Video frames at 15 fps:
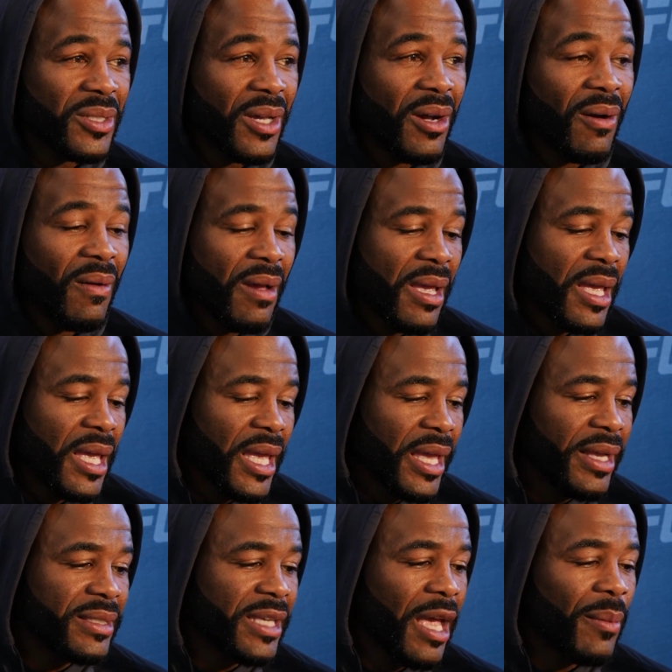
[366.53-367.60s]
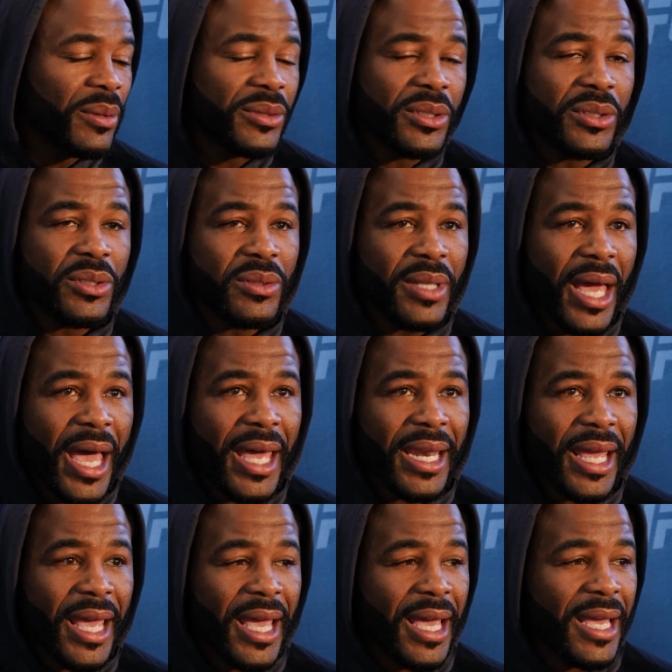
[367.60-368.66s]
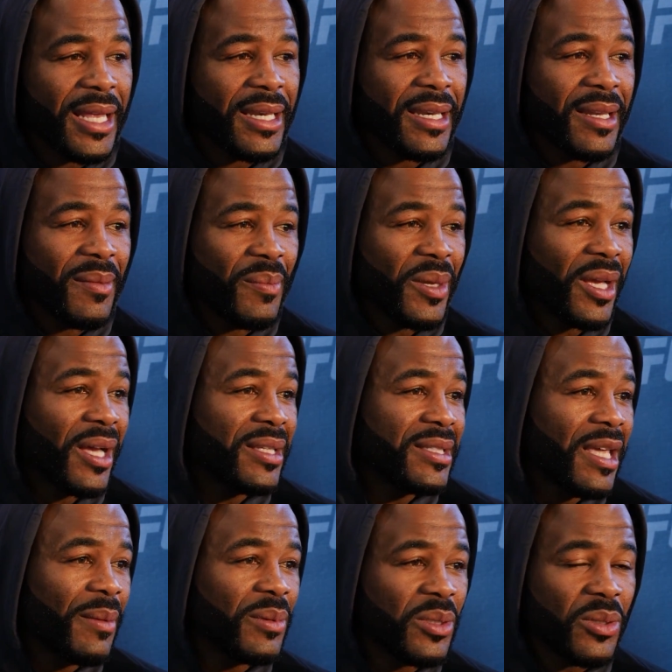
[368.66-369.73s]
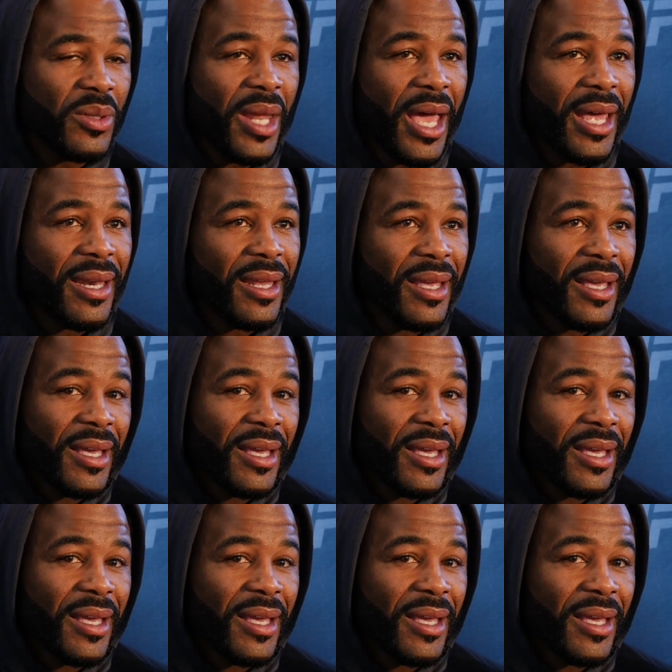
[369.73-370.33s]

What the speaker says: So he's able to do that, and because he's able to do that,